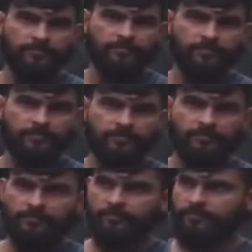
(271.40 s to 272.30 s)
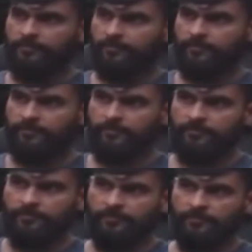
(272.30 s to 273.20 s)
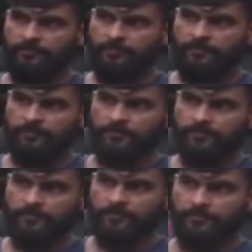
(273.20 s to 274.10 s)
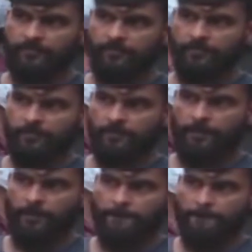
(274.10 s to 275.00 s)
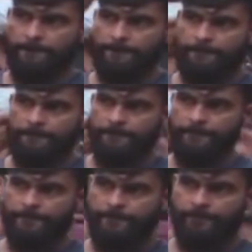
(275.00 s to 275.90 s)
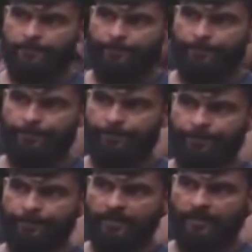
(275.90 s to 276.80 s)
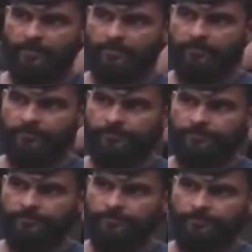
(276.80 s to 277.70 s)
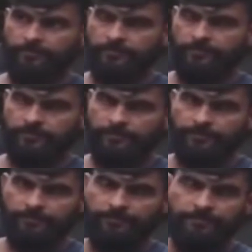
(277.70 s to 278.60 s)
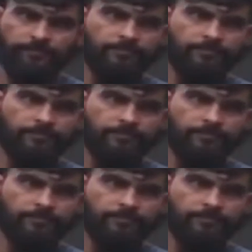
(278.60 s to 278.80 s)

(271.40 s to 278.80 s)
[no speech]